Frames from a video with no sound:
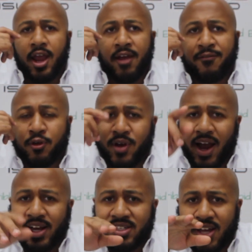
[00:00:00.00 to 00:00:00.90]
If you
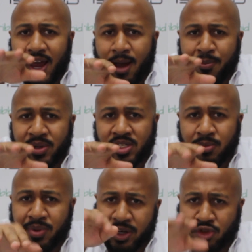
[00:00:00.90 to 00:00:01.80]
guys happen to
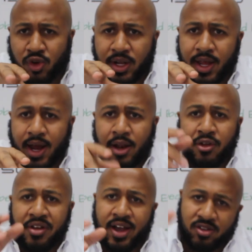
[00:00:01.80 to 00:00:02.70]
be in Trinidad and
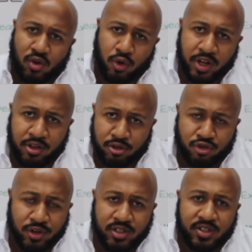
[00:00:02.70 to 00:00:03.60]
you guys go to either
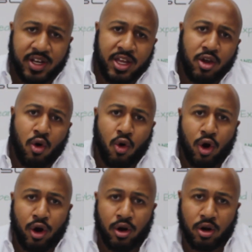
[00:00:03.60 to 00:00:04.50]
Trin City
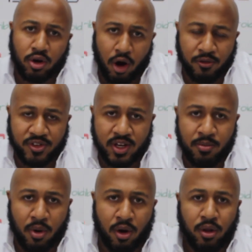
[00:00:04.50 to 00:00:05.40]
or Gulf City
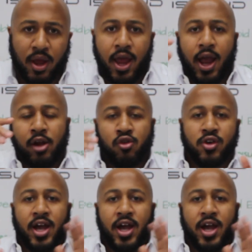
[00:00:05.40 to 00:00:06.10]
Mall, and you